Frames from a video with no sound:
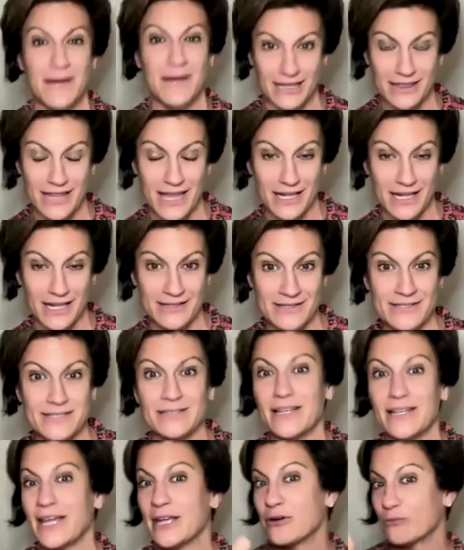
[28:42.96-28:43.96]
my lens to
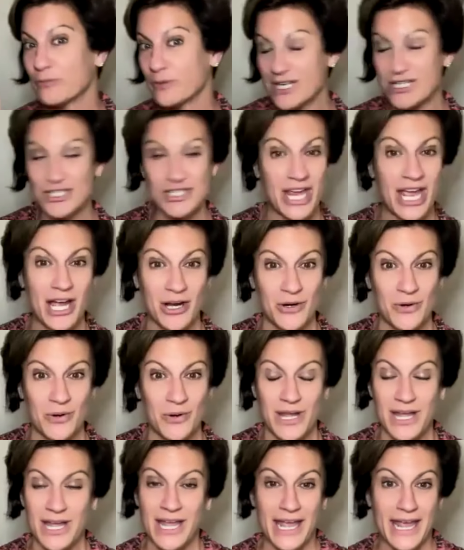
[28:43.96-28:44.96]
like reach
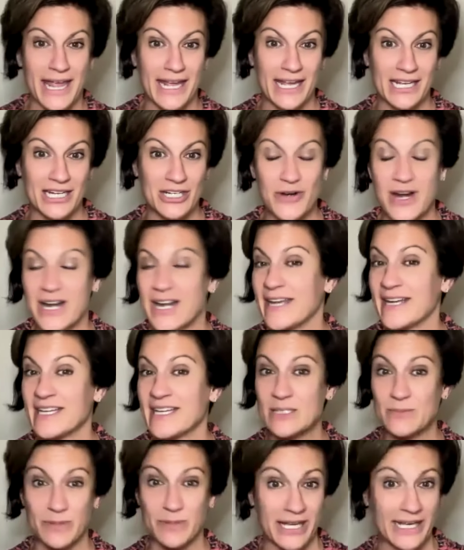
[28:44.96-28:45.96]
out and try to
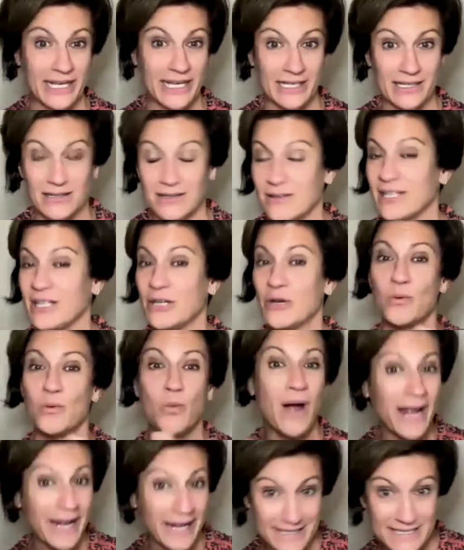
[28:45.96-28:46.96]
explain,
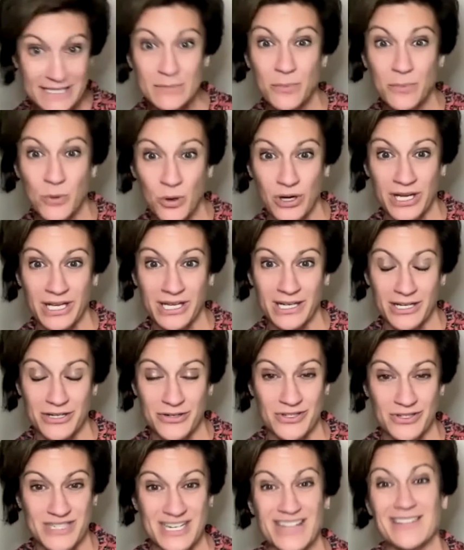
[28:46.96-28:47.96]
why it's important,
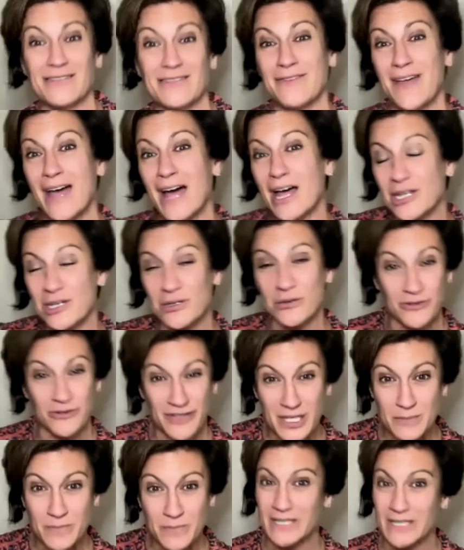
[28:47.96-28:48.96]
understand the value of
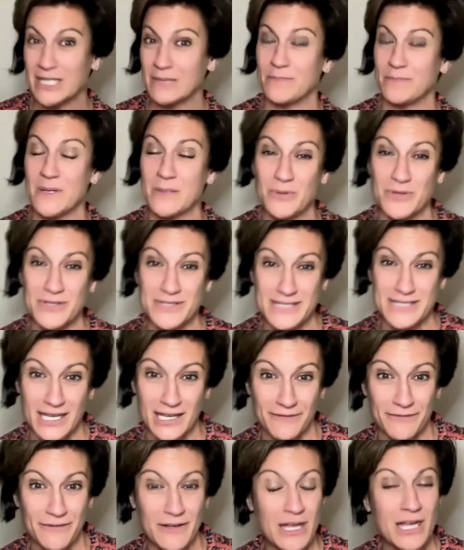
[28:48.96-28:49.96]
keep people
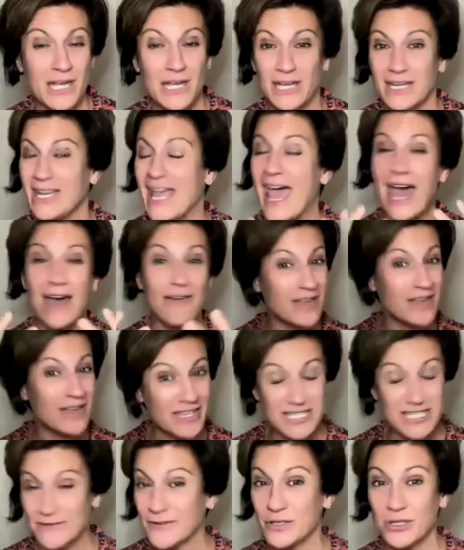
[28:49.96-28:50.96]
safe, having
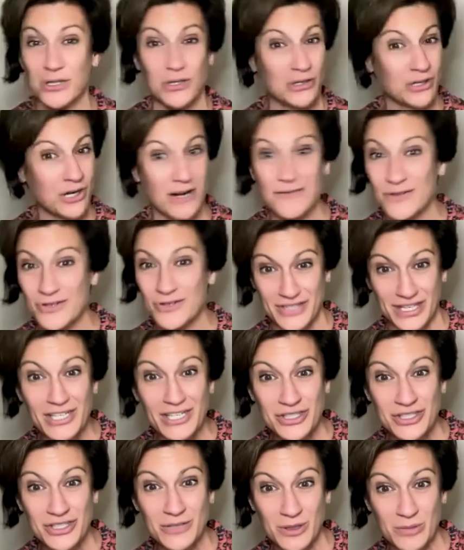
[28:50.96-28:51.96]
the difficult
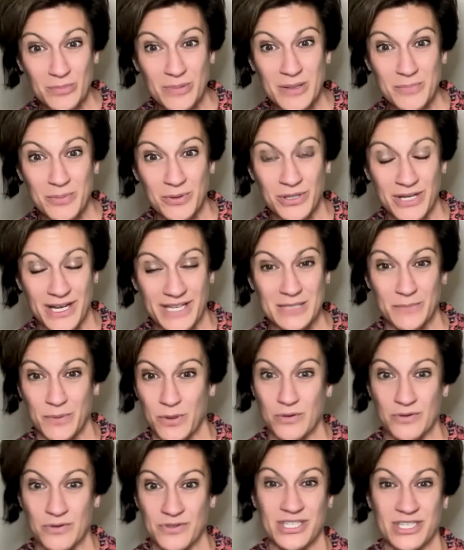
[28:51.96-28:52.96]
conversation with people as
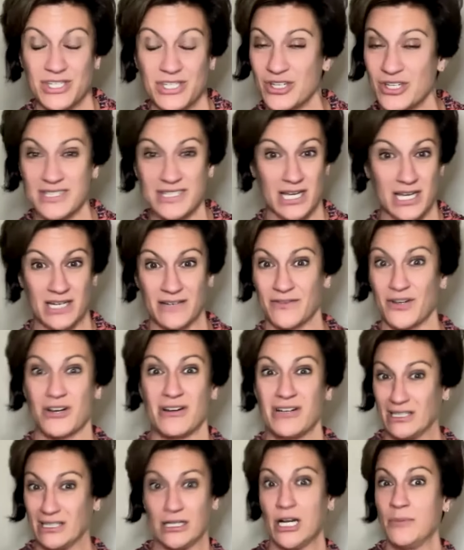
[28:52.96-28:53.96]
opposed to just kind of
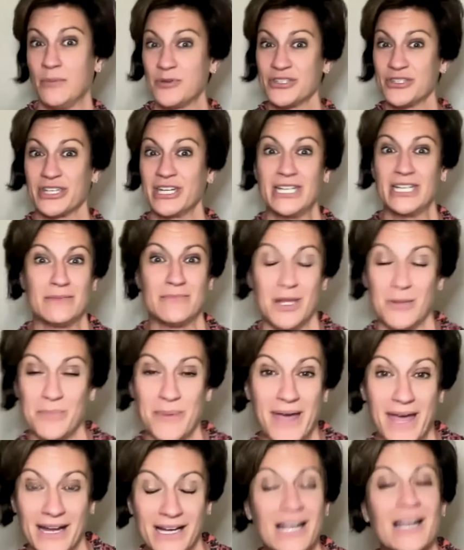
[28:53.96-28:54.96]
going, oh, I'm just going to email
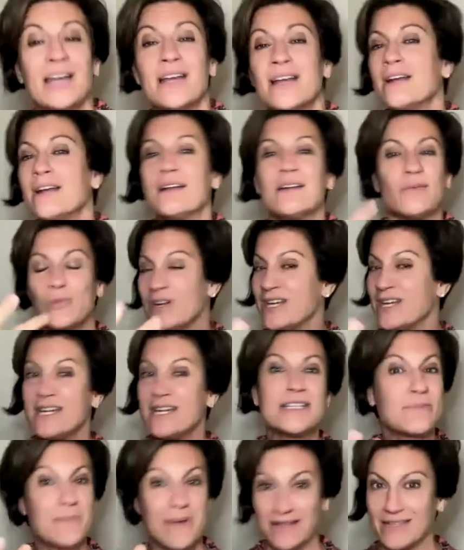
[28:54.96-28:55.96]
back. We need
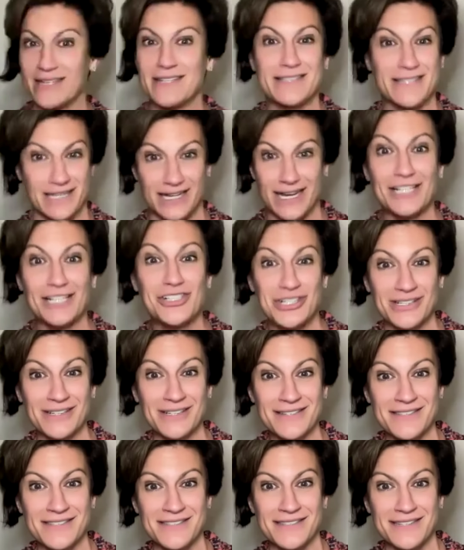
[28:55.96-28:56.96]
to make these
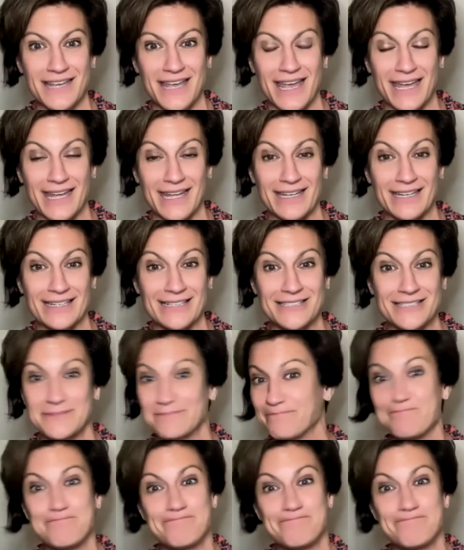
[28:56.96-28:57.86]
connections, and